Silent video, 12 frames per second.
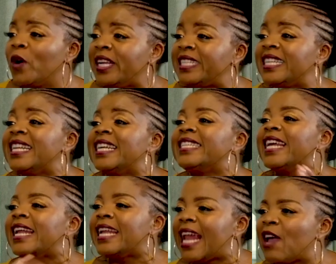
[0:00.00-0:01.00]
internet
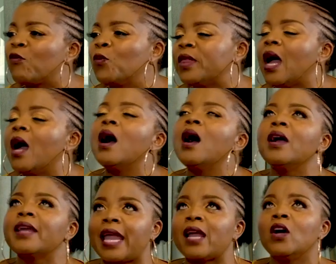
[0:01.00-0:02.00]
and life with
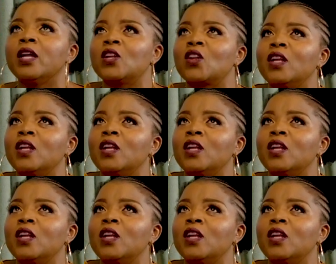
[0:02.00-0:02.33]
okay, got it.